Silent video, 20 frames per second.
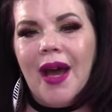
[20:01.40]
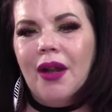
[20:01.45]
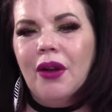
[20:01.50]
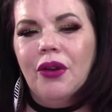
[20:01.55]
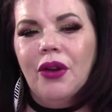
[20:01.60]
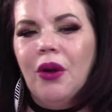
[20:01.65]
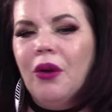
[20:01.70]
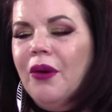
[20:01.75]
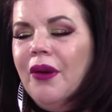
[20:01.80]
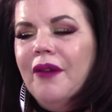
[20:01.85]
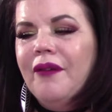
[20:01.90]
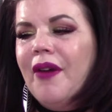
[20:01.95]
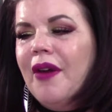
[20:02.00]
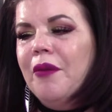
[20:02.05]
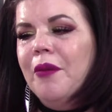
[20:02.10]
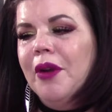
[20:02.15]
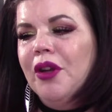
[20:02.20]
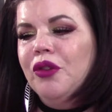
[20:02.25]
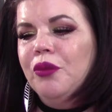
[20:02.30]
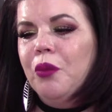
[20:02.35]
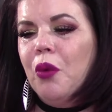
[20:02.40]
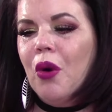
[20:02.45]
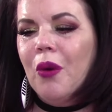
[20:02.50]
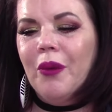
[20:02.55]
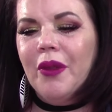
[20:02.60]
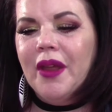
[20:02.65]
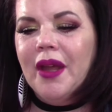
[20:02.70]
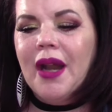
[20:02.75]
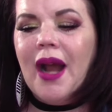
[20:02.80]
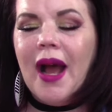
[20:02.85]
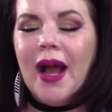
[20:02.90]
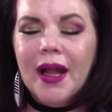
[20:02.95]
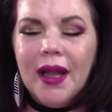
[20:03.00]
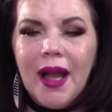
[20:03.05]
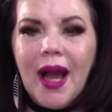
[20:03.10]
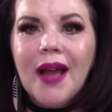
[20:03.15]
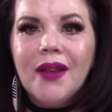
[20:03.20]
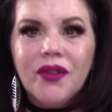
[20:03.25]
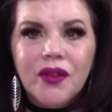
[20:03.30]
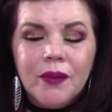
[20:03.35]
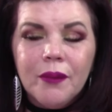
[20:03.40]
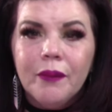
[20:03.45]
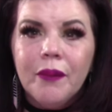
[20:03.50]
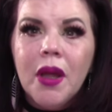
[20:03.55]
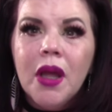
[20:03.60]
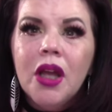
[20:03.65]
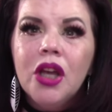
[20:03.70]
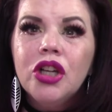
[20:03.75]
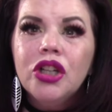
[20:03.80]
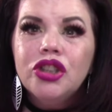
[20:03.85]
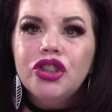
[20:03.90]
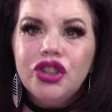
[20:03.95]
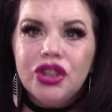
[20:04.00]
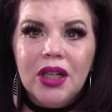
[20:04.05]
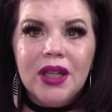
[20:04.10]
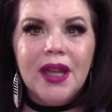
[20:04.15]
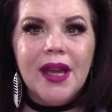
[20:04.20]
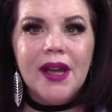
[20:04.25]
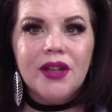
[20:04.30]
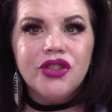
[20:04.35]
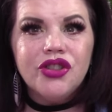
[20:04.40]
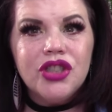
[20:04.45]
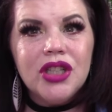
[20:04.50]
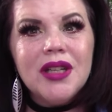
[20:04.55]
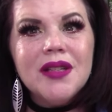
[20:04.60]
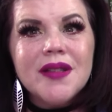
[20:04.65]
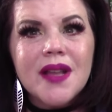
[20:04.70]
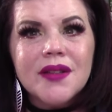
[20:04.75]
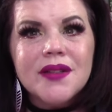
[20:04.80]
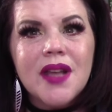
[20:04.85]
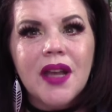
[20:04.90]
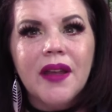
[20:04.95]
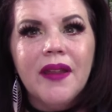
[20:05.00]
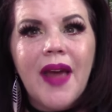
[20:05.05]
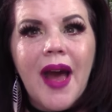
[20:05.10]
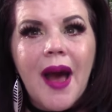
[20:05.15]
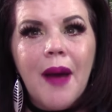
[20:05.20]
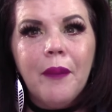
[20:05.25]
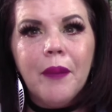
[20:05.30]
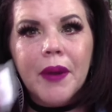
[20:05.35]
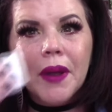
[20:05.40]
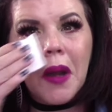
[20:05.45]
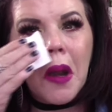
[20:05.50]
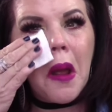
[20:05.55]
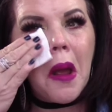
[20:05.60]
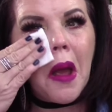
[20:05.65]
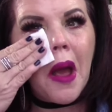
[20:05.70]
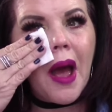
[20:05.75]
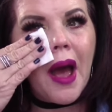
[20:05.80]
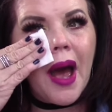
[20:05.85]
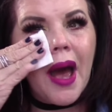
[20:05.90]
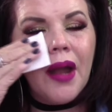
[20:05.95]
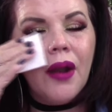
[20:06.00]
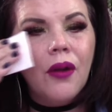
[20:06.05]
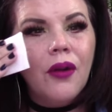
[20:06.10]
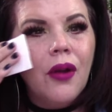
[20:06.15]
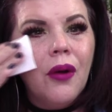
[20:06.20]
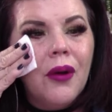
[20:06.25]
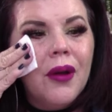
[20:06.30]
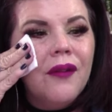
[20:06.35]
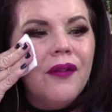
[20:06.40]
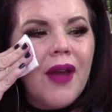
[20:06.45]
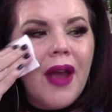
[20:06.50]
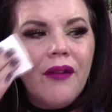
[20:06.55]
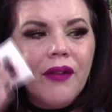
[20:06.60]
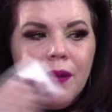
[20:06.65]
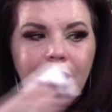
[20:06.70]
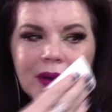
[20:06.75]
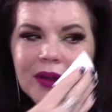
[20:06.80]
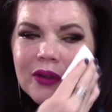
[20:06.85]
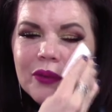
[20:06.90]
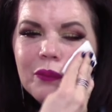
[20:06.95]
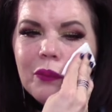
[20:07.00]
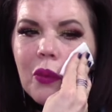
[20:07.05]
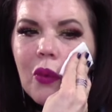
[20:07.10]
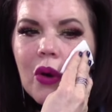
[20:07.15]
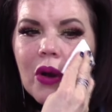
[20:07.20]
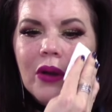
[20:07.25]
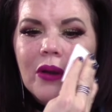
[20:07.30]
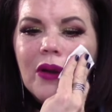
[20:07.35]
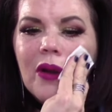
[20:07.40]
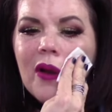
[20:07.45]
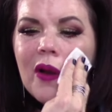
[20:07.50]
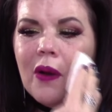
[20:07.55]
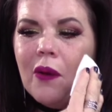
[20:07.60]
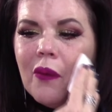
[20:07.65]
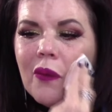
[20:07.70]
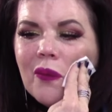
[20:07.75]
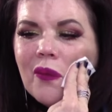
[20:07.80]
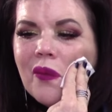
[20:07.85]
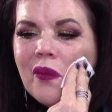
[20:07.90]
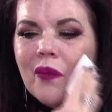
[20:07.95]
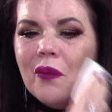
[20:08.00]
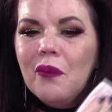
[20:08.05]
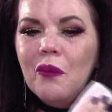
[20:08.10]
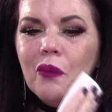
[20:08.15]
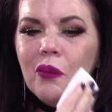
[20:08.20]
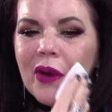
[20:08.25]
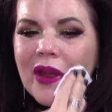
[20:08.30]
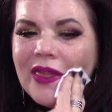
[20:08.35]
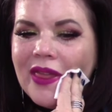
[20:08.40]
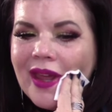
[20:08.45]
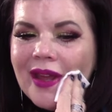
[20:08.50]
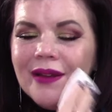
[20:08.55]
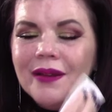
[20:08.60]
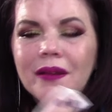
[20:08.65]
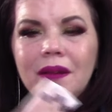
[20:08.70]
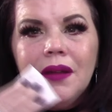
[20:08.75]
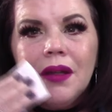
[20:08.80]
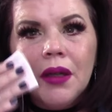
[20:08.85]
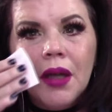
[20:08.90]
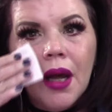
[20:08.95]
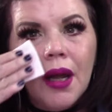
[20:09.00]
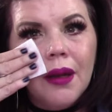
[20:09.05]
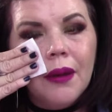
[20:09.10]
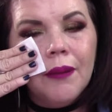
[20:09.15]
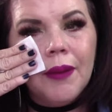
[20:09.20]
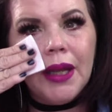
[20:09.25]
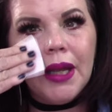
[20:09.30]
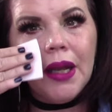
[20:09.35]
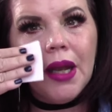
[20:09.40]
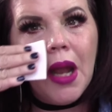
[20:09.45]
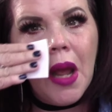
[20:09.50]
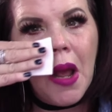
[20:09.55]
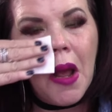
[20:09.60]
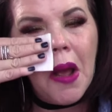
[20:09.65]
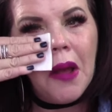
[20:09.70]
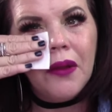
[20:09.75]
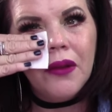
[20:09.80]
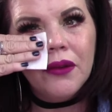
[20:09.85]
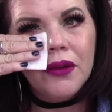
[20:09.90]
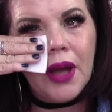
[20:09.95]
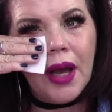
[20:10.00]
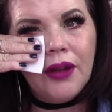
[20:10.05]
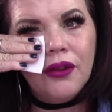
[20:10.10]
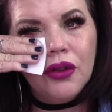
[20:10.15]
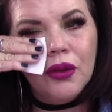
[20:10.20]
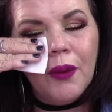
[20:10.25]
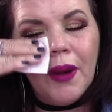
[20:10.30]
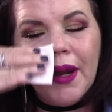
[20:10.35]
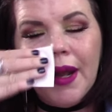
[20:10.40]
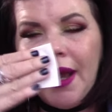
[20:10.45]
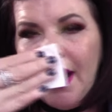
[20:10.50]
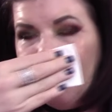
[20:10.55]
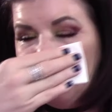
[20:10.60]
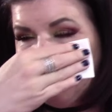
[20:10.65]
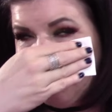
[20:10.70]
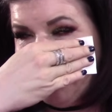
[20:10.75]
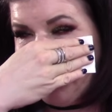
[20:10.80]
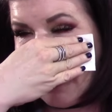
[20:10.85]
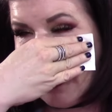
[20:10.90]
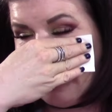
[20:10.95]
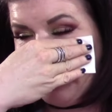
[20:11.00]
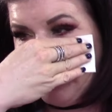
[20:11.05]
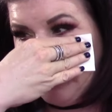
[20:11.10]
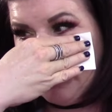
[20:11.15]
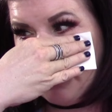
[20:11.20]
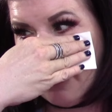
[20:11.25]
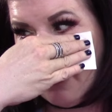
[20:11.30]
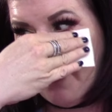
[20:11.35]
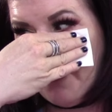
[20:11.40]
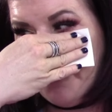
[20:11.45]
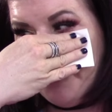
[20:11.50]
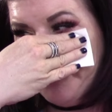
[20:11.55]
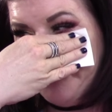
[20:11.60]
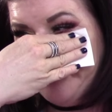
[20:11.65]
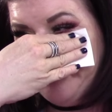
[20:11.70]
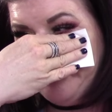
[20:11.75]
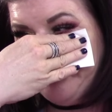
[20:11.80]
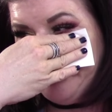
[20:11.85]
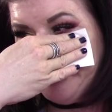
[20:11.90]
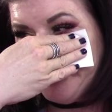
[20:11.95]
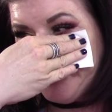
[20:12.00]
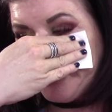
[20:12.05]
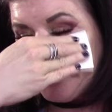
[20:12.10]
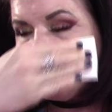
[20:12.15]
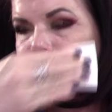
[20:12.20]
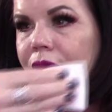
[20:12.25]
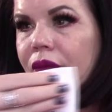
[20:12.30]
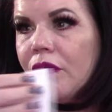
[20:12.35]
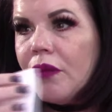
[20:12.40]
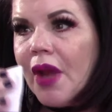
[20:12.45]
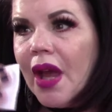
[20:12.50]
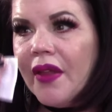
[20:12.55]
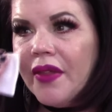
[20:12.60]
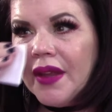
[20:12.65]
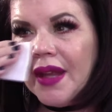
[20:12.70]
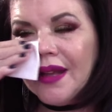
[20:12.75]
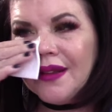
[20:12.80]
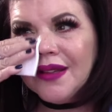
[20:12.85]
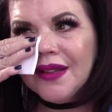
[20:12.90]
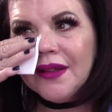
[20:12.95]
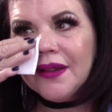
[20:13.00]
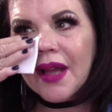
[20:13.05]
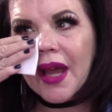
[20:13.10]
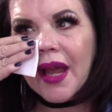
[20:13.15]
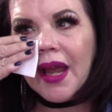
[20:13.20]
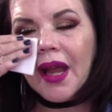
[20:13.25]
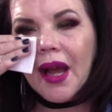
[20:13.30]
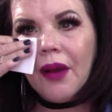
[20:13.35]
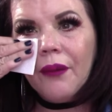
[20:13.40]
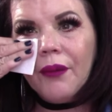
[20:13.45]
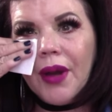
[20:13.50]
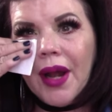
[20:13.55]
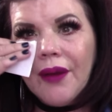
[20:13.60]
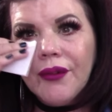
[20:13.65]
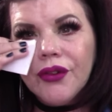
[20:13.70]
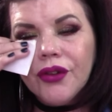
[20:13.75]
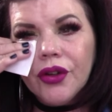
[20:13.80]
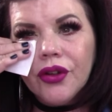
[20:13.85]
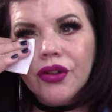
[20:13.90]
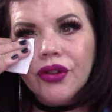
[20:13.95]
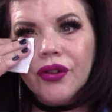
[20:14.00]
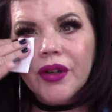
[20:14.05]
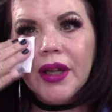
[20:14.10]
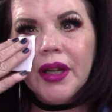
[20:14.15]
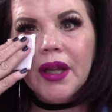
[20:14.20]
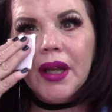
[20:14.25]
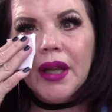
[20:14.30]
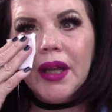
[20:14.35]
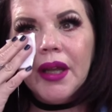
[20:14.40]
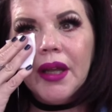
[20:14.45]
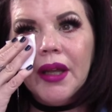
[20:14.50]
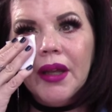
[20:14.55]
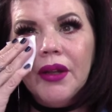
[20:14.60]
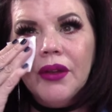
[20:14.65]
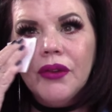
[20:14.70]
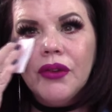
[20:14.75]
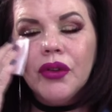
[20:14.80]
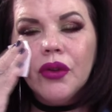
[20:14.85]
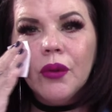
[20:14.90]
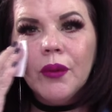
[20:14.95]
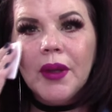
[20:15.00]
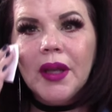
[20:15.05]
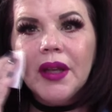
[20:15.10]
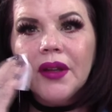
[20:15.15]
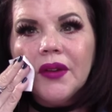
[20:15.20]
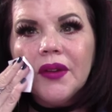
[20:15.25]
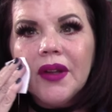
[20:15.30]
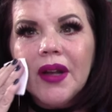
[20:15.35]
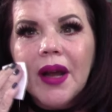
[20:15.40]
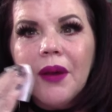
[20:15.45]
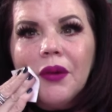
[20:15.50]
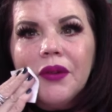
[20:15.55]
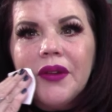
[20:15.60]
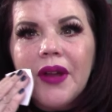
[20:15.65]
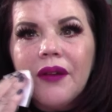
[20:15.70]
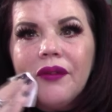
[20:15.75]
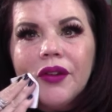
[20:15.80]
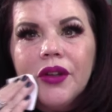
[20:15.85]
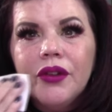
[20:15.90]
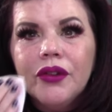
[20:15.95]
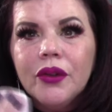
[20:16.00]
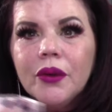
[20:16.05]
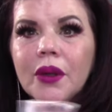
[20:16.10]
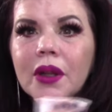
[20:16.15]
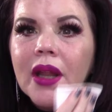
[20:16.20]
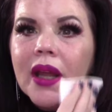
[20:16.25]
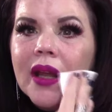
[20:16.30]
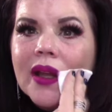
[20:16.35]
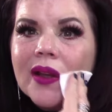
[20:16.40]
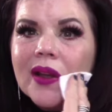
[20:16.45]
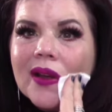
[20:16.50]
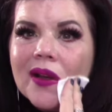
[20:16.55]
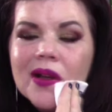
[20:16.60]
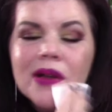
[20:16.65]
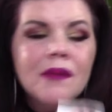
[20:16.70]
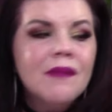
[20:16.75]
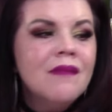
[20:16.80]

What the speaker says: I don't know if everybody's born with it. I got some shitty ass genes, I'll tell you that, but I don't know if everybody's born with it. Do you know what I mean? I do want to ask them that. So at the end of the day, I'm going to have surgery in 2 weeks, and I will definitely do it like